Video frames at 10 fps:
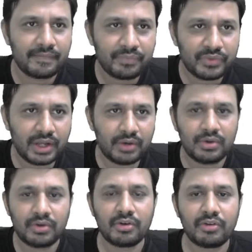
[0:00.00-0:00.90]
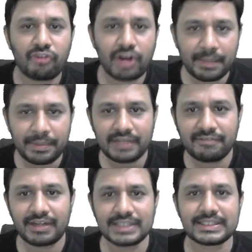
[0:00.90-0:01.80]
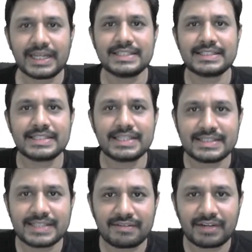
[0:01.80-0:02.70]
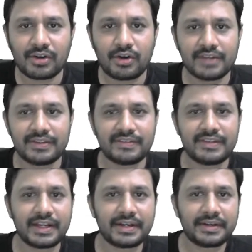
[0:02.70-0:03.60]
Now what happens if one sine is there, one cos is there?